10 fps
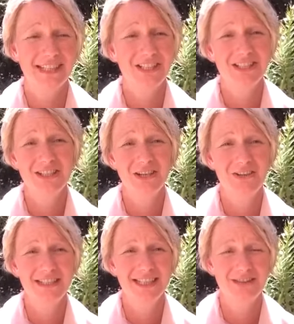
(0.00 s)
And just
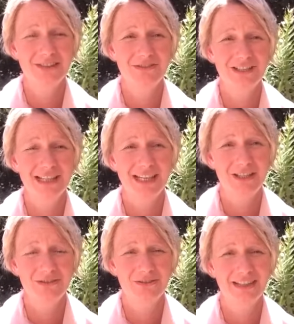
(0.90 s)
notice how differently
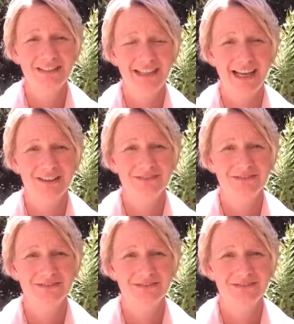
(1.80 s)
you feel now.